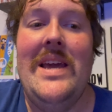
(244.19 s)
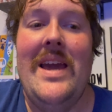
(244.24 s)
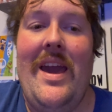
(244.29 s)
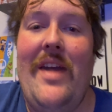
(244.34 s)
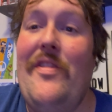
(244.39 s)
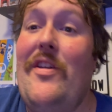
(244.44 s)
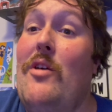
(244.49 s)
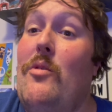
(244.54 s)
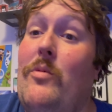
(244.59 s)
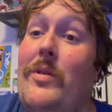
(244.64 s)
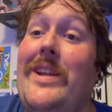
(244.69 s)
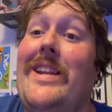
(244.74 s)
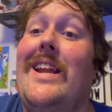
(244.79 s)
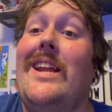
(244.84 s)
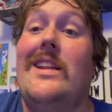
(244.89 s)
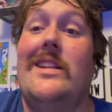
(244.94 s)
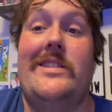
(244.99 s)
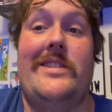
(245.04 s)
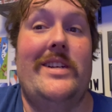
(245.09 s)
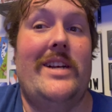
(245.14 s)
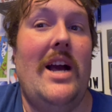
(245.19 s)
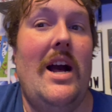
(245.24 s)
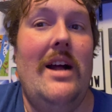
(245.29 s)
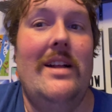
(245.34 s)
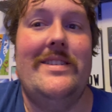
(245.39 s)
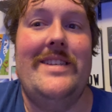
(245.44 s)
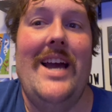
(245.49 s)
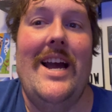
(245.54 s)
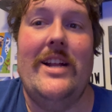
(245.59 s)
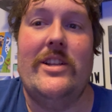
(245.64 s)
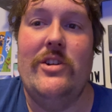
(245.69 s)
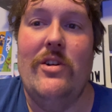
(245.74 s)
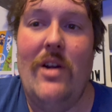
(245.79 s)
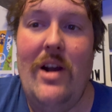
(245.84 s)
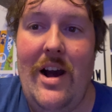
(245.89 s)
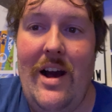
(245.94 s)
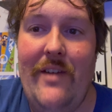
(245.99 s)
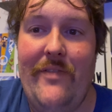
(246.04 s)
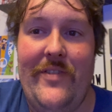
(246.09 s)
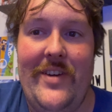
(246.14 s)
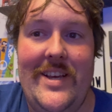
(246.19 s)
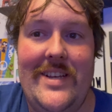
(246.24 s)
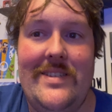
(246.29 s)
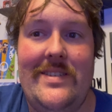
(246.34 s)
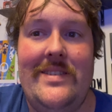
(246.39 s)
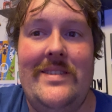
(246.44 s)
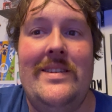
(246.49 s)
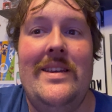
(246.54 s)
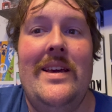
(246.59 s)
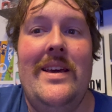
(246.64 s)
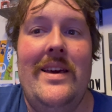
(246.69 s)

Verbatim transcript: and that we needed to contact our office